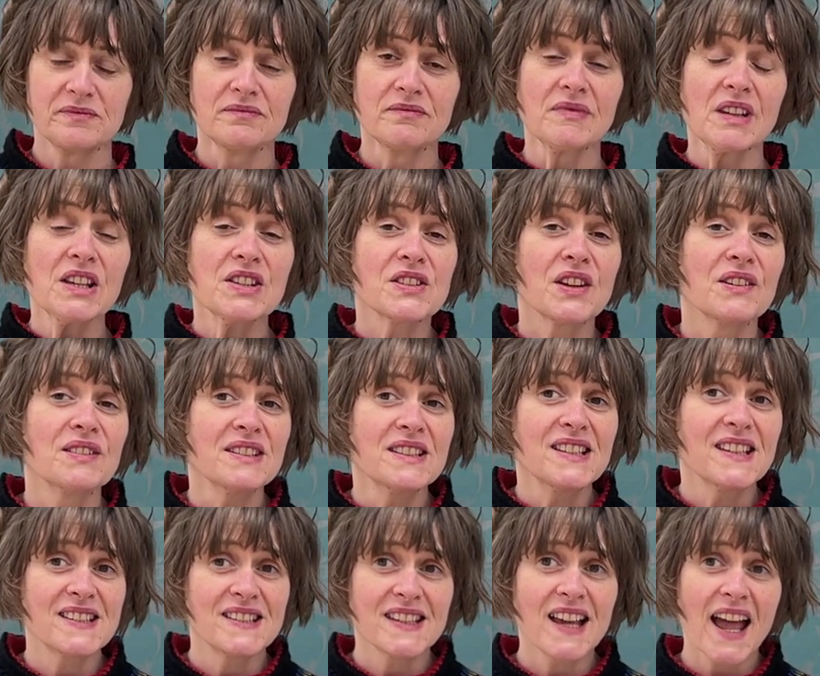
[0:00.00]
So
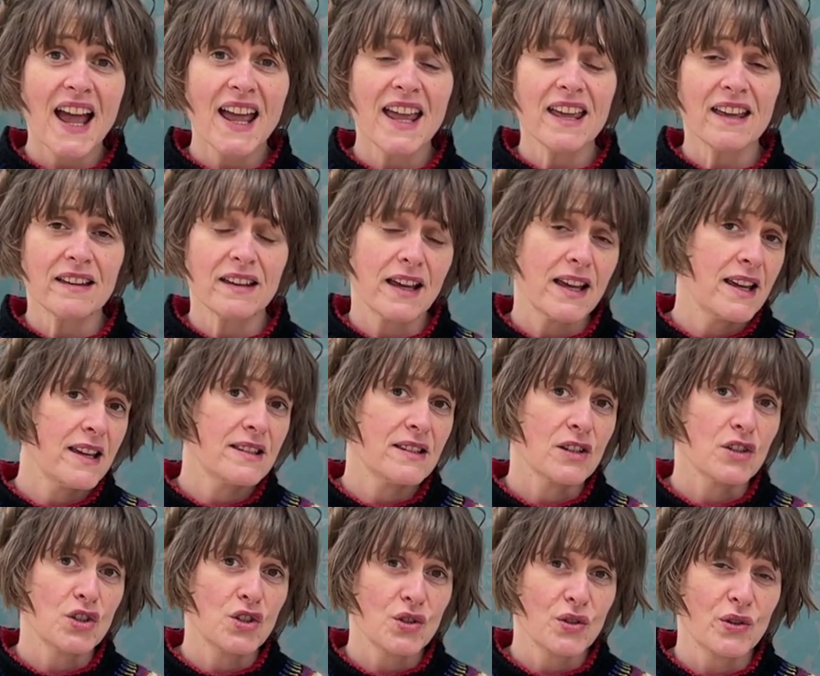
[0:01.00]
today is a
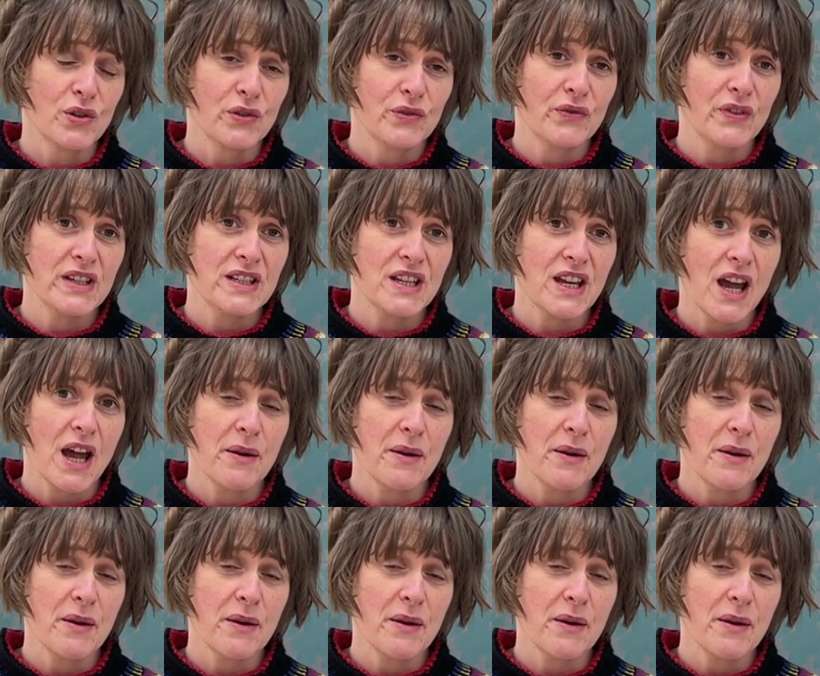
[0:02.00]
short video,